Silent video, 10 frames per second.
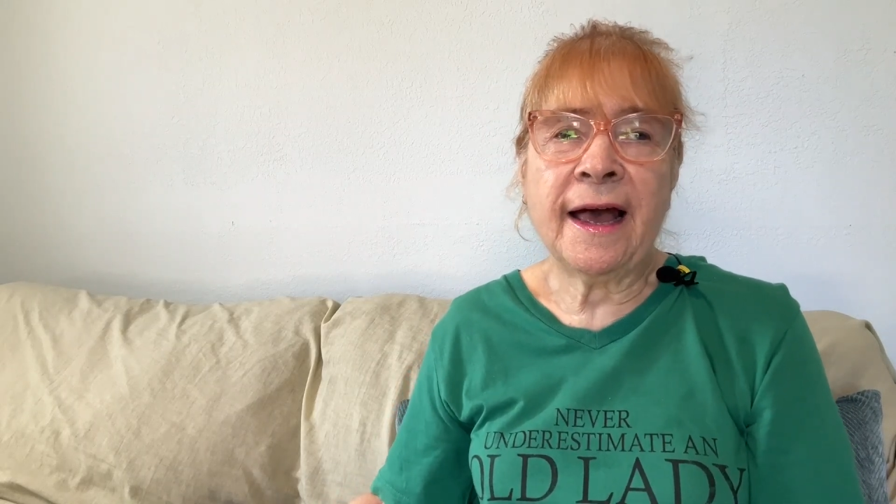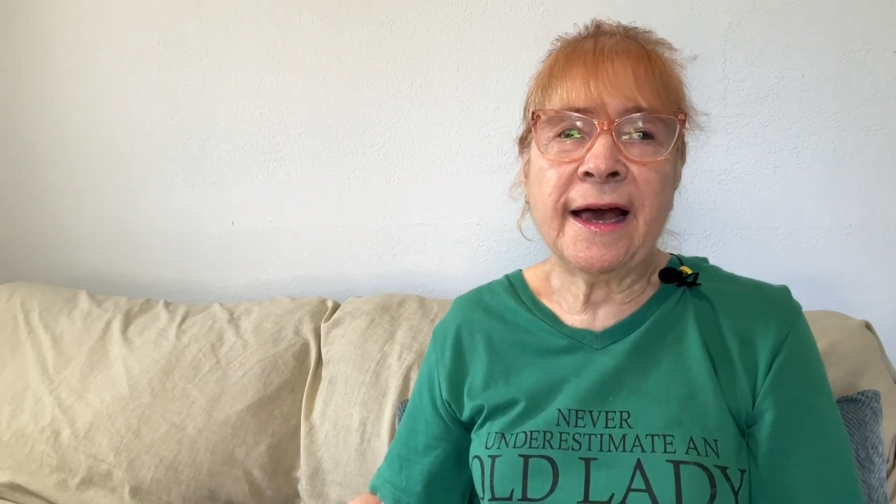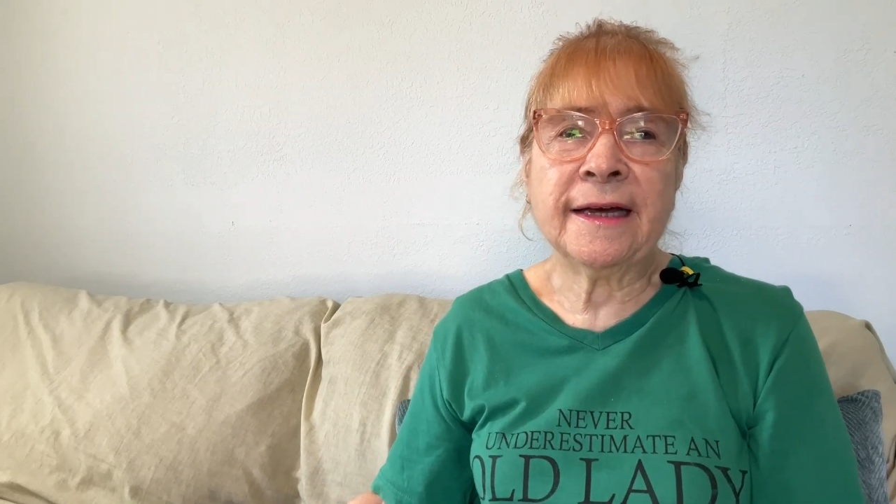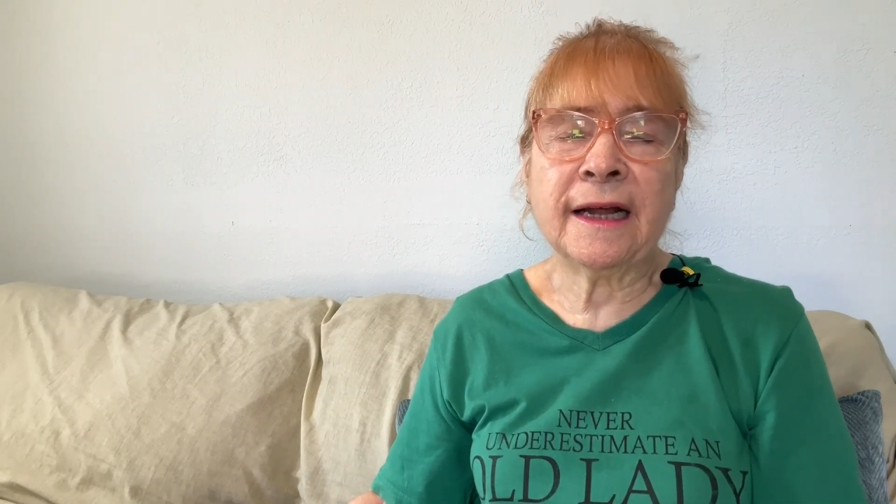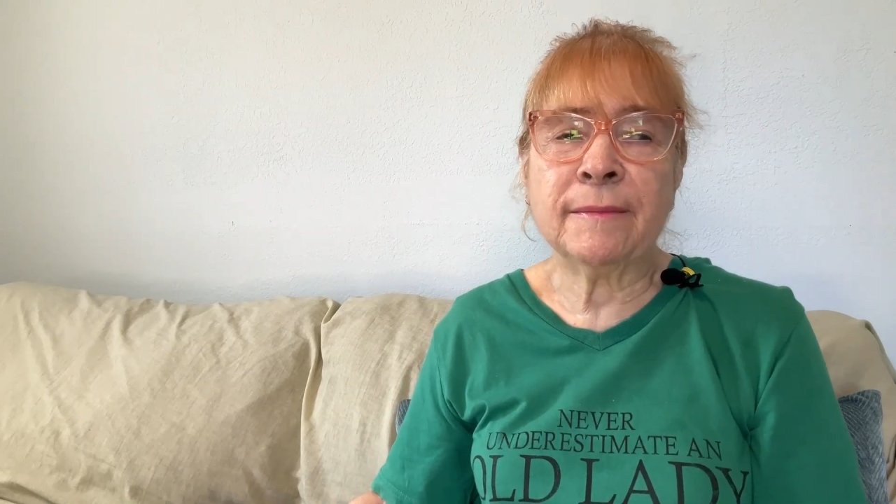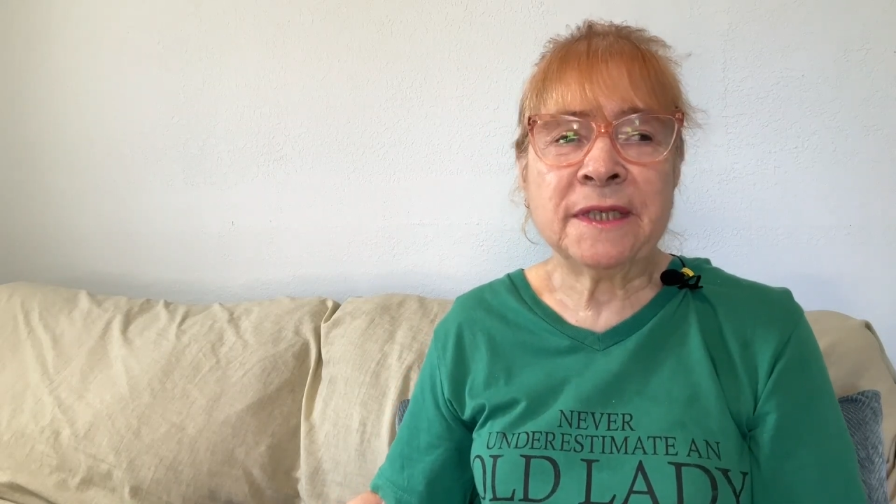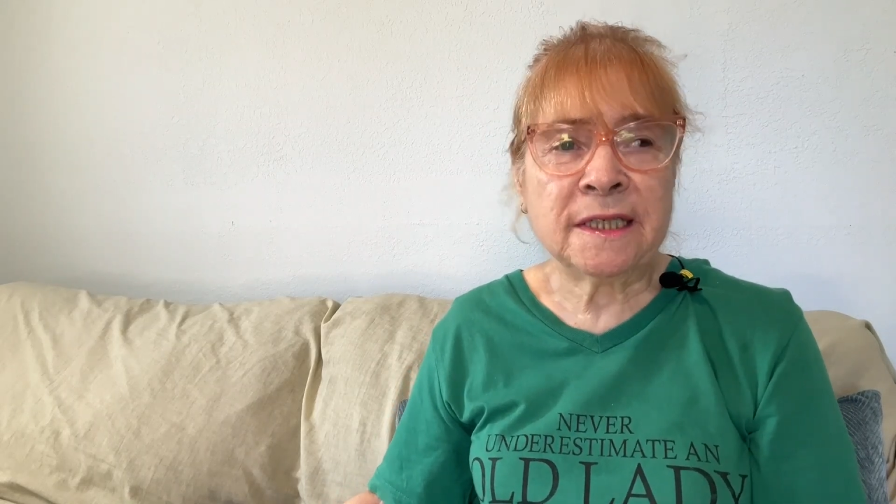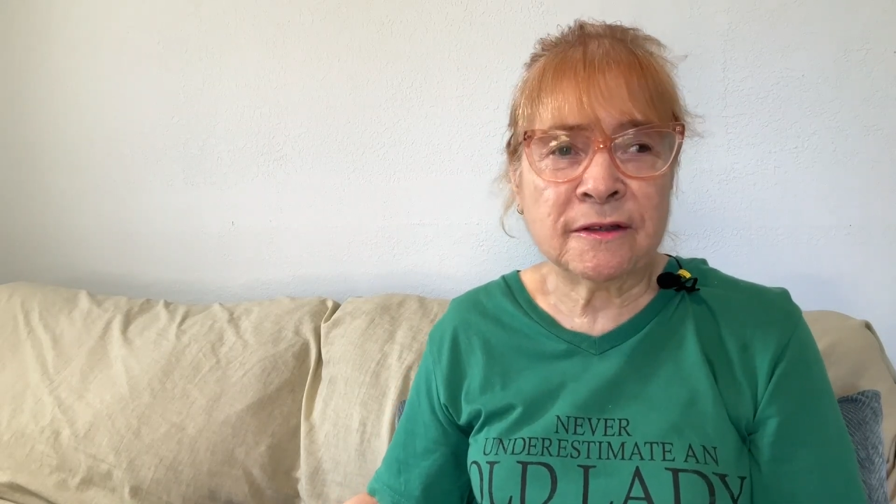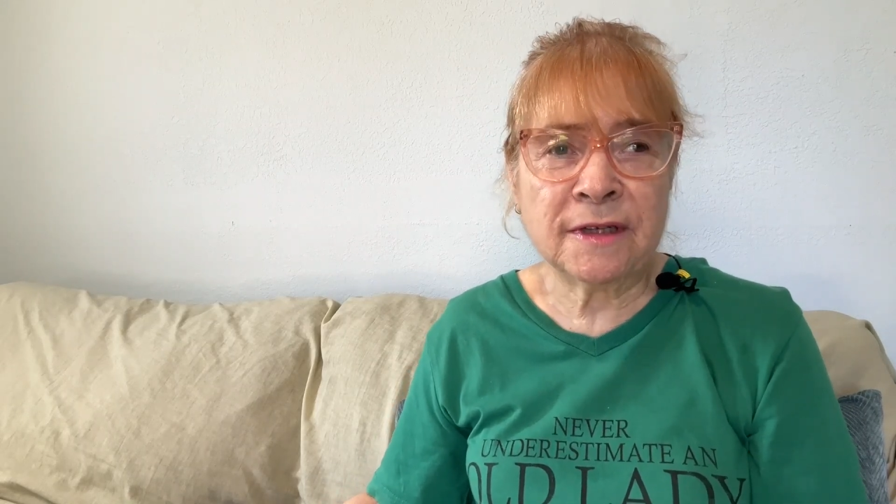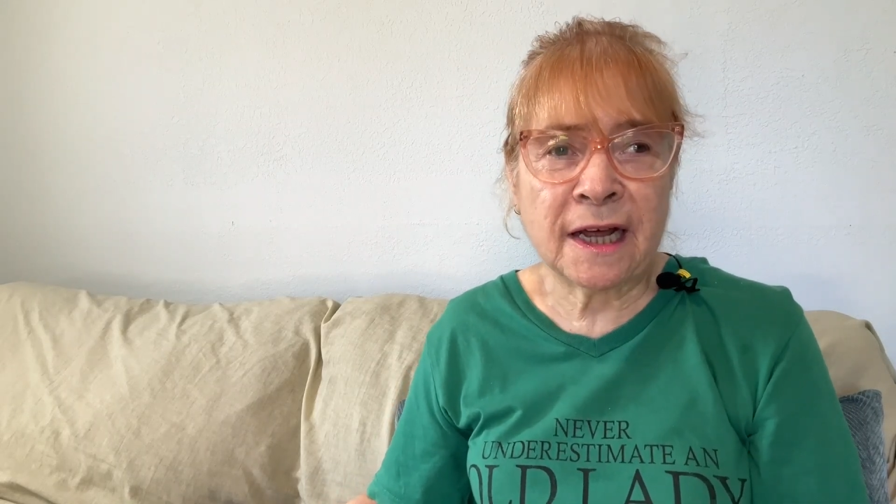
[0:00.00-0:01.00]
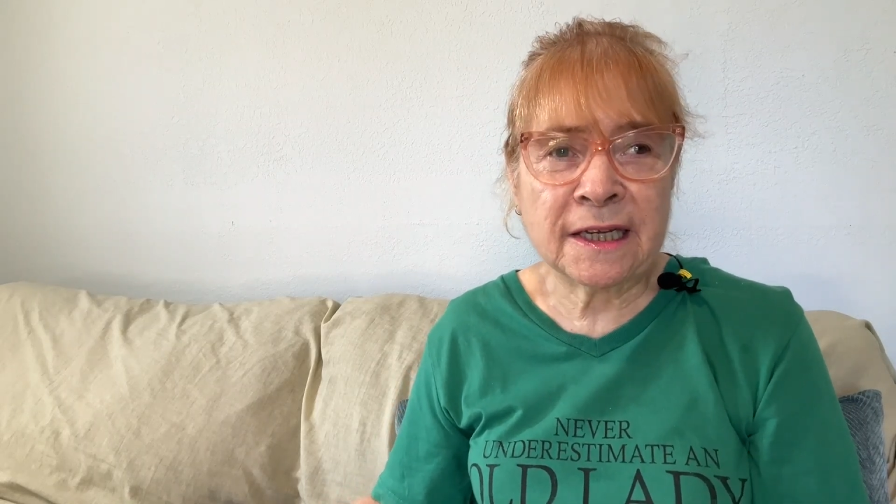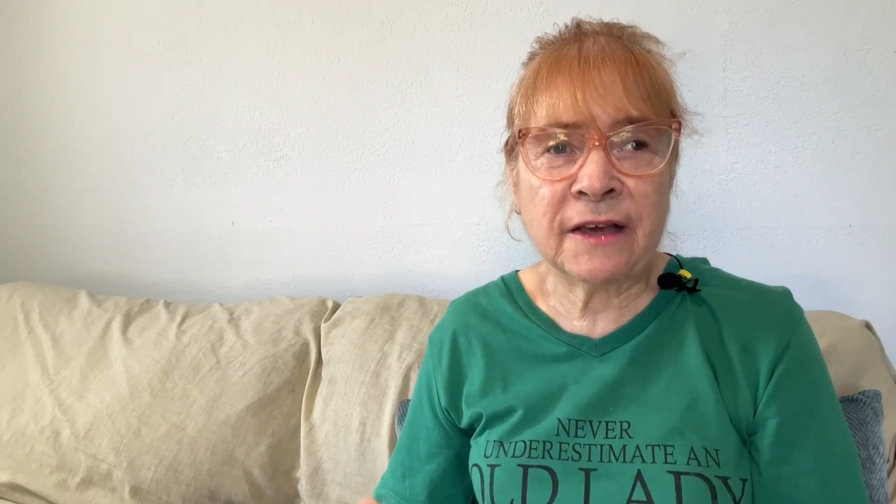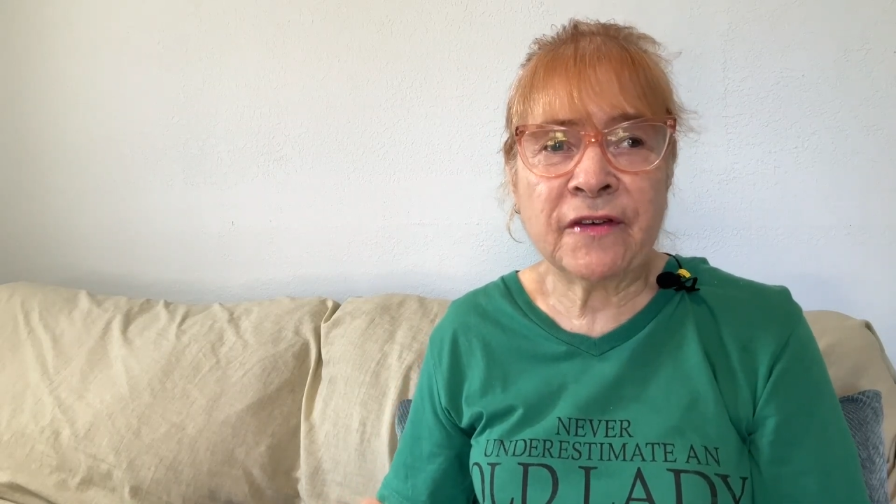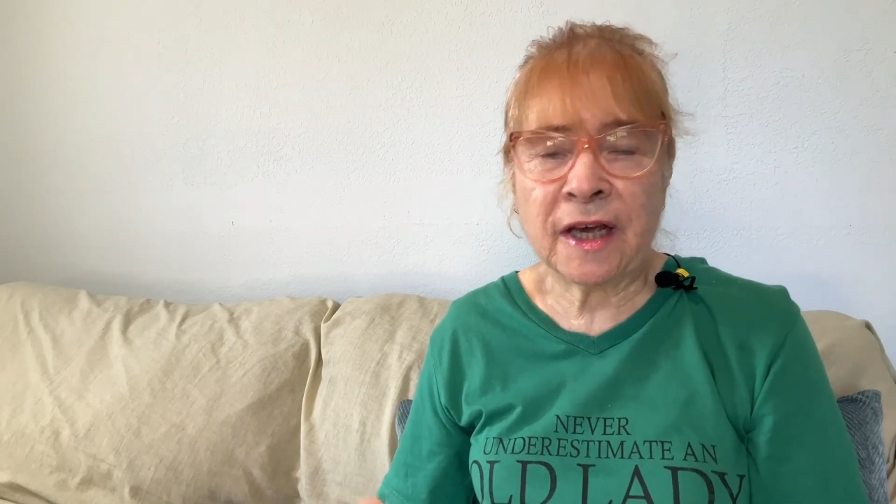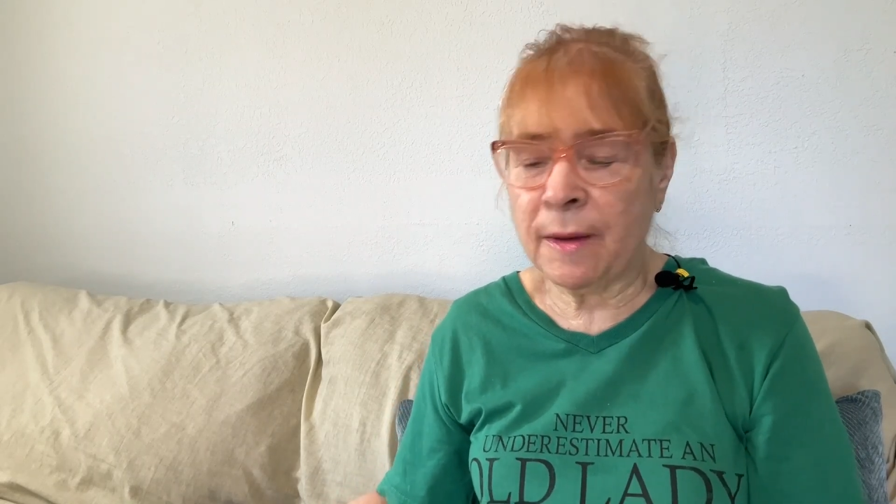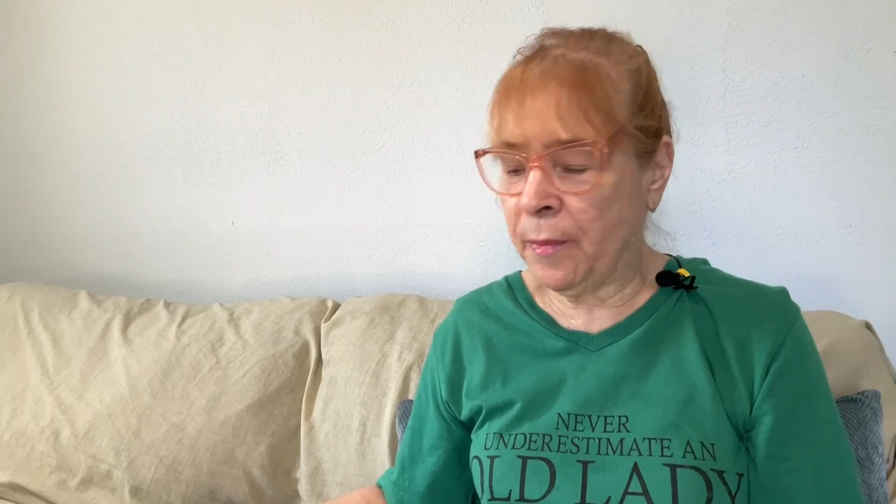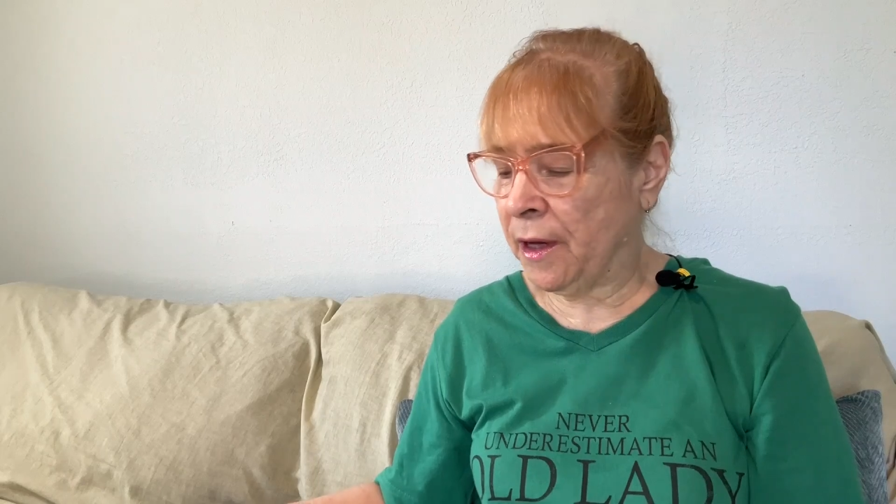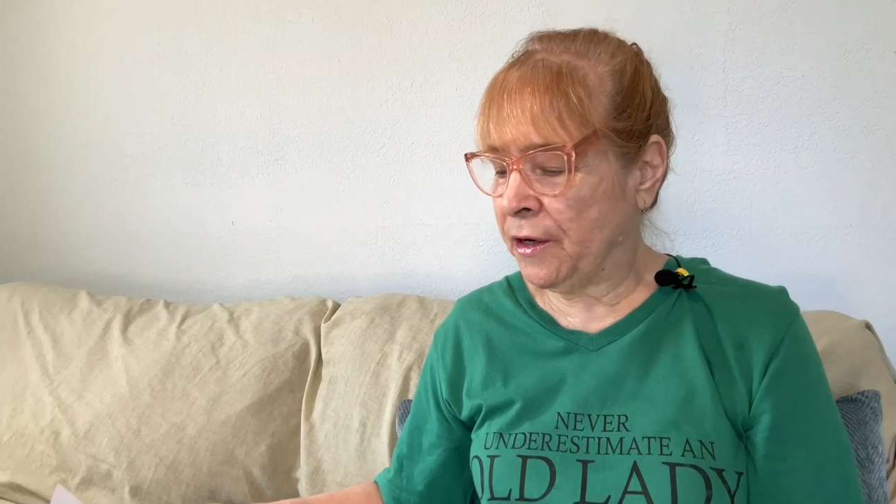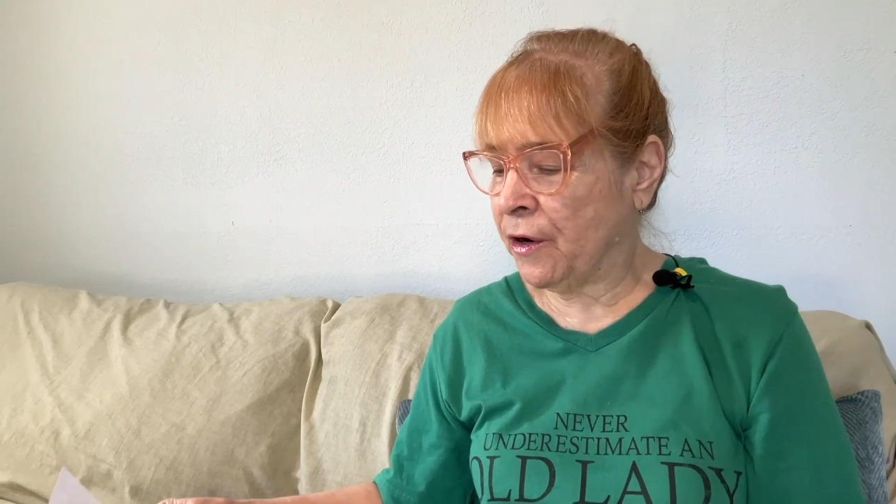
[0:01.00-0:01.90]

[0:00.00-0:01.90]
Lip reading: and I'm still not giving up on